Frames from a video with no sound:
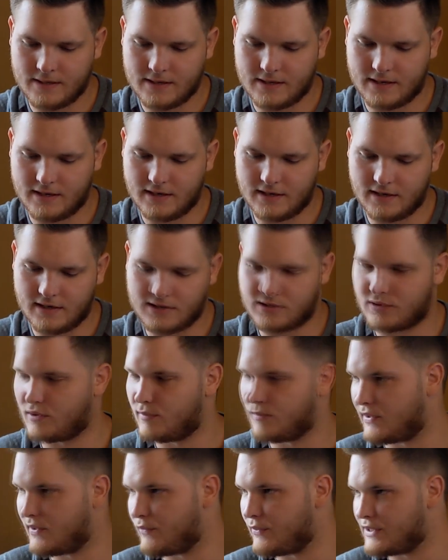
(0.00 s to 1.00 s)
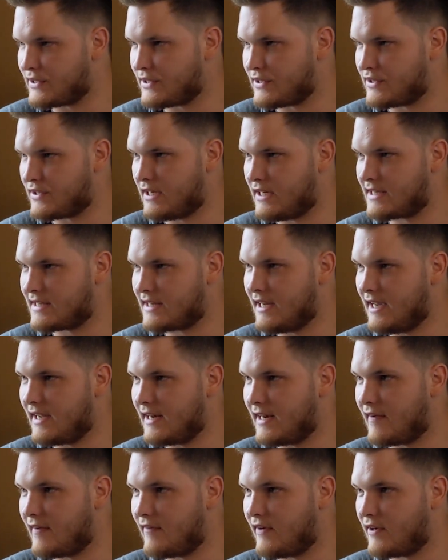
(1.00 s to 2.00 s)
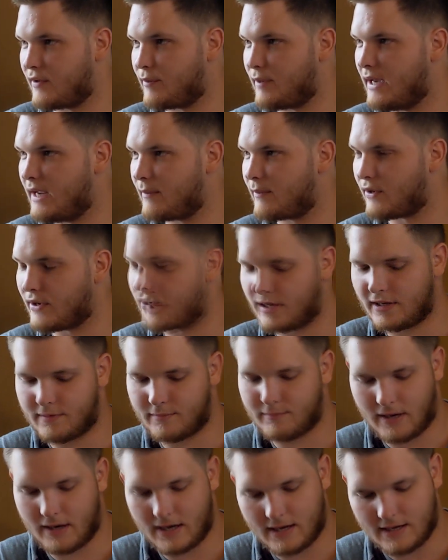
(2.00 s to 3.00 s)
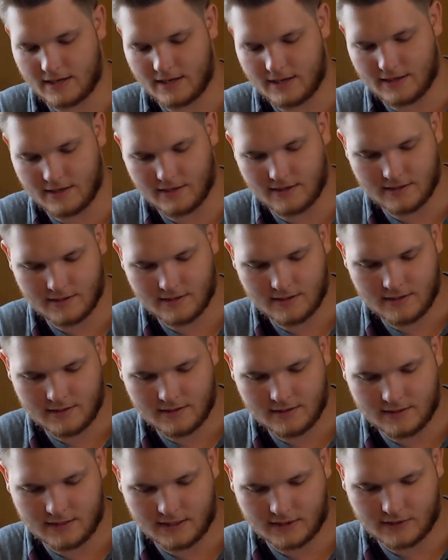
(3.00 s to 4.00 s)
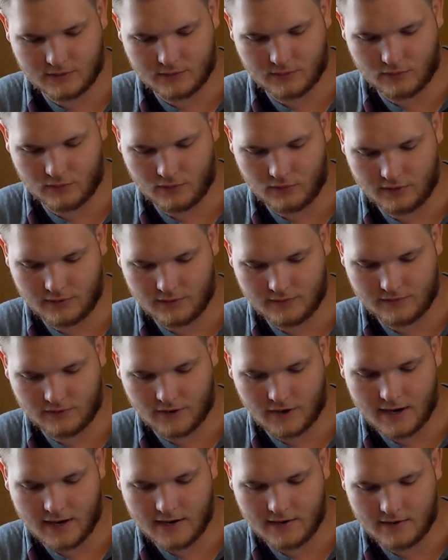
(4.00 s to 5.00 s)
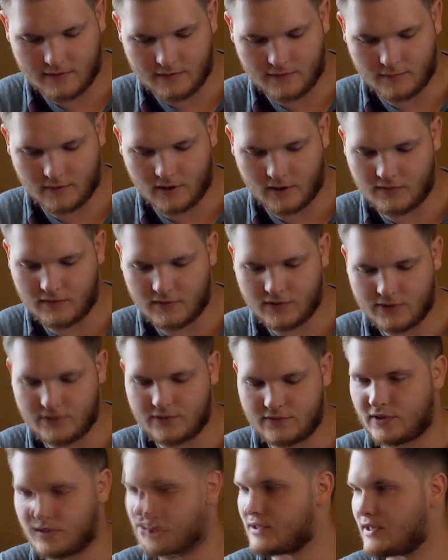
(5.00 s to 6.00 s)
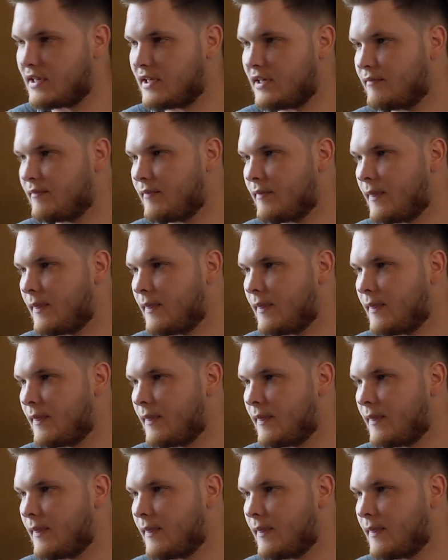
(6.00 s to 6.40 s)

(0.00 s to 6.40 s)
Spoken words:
I was doing a bit of research last night and I found a paper done by Dr. Roland Fryer from Harvard University,